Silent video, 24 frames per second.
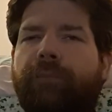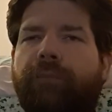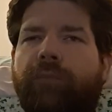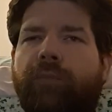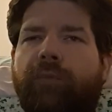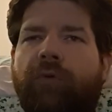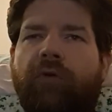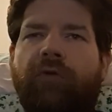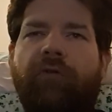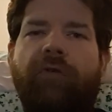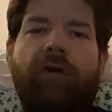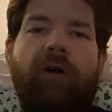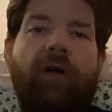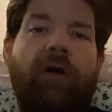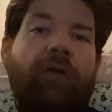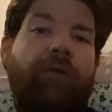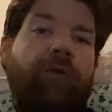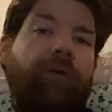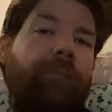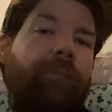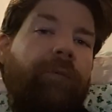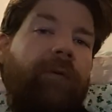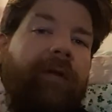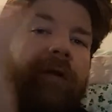There's
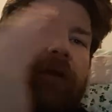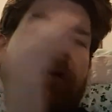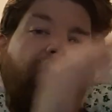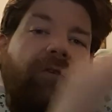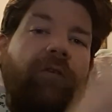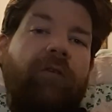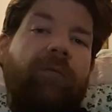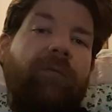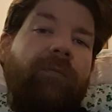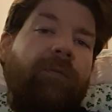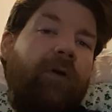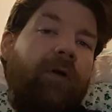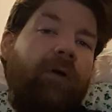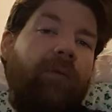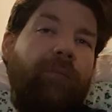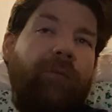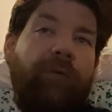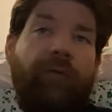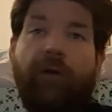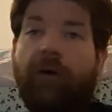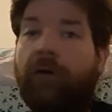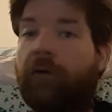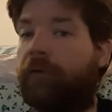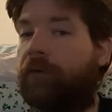other players involved
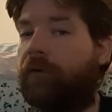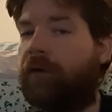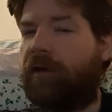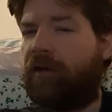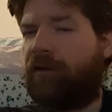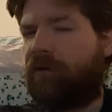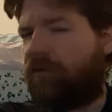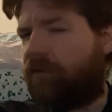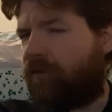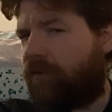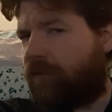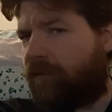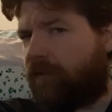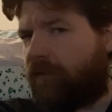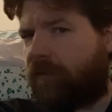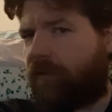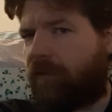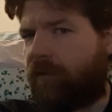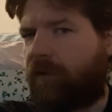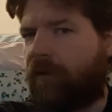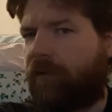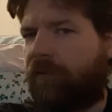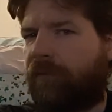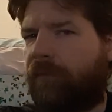with other agencies of
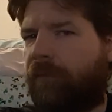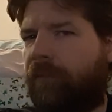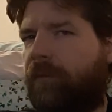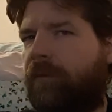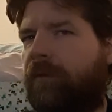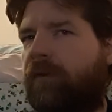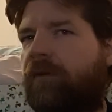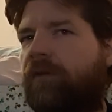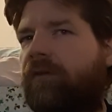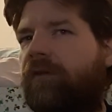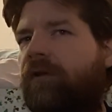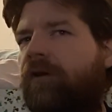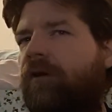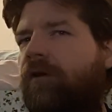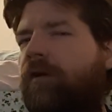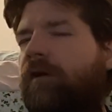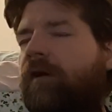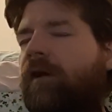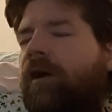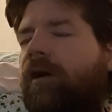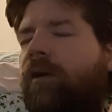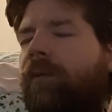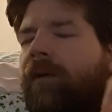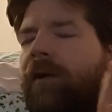the government that you're
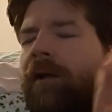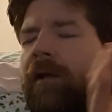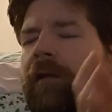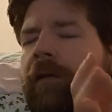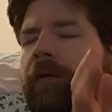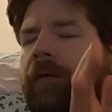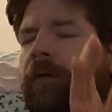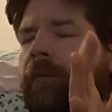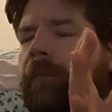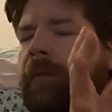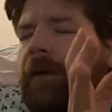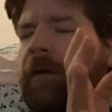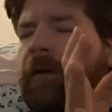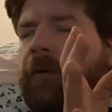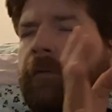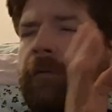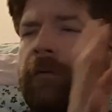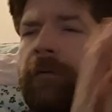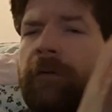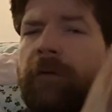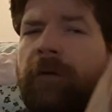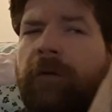not quite clear about.